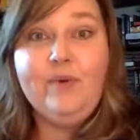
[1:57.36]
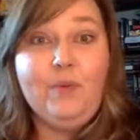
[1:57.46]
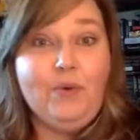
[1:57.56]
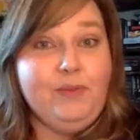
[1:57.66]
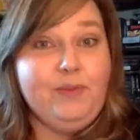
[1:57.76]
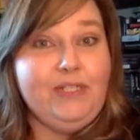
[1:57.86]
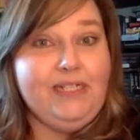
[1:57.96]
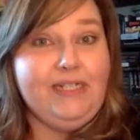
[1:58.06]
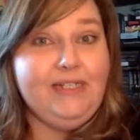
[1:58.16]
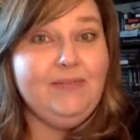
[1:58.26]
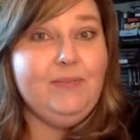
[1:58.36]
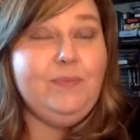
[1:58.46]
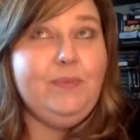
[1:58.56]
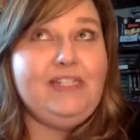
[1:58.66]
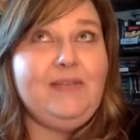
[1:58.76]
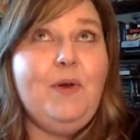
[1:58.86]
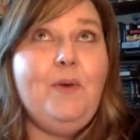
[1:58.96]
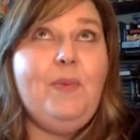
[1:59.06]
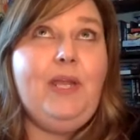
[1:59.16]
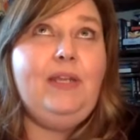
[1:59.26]
been world building because I'm
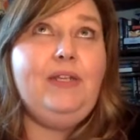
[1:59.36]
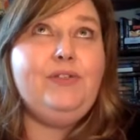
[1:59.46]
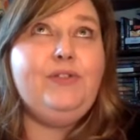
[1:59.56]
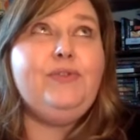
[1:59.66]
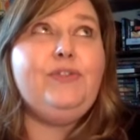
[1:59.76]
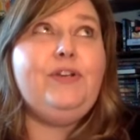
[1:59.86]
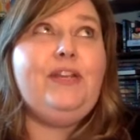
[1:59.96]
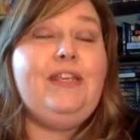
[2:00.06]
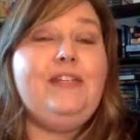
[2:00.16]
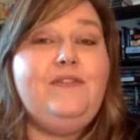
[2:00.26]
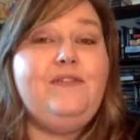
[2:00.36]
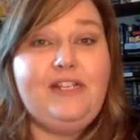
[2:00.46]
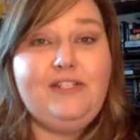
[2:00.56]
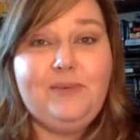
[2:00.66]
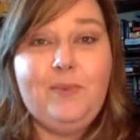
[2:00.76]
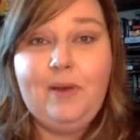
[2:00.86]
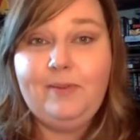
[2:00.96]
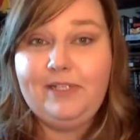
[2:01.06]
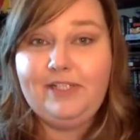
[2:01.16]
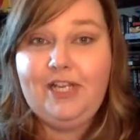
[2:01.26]
hoping to start at the end of next year
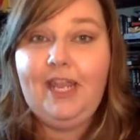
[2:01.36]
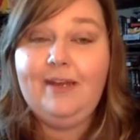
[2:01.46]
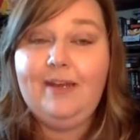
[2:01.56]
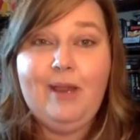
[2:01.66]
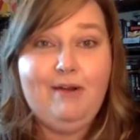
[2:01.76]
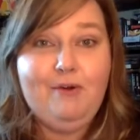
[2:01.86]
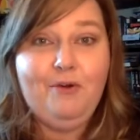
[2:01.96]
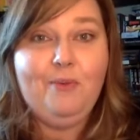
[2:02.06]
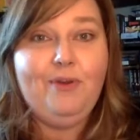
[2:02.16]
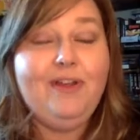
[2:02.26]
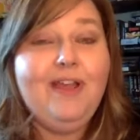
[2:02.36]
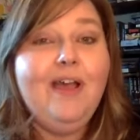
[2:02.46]
publishing in paranormal.